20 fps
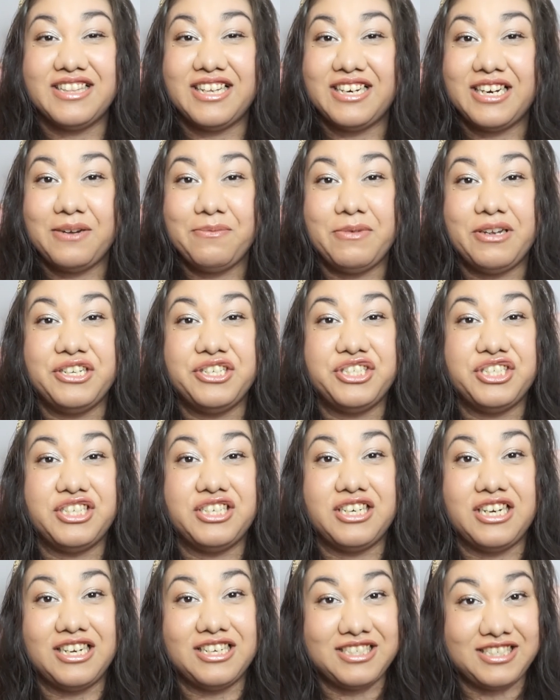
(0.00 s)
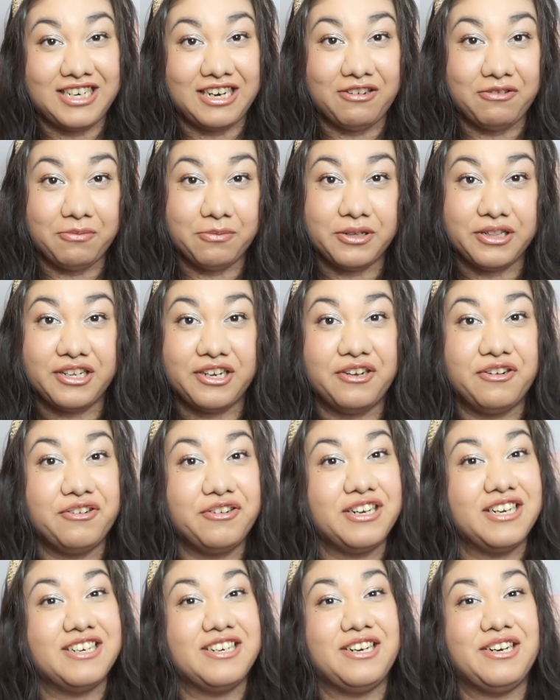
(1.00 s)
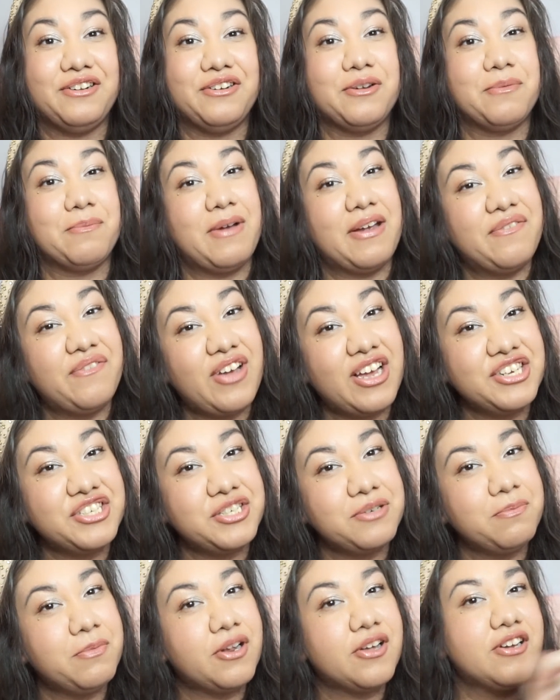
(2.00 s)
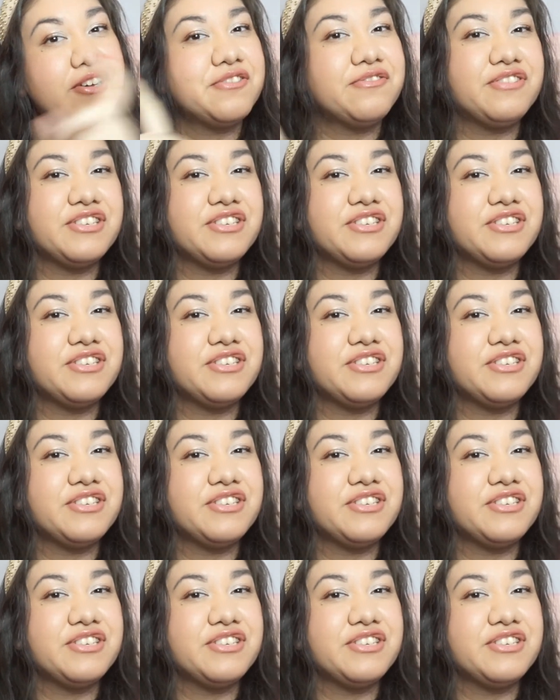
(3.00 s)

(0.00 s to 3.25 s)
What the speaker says: that I mentioned down below, including my fashion blog,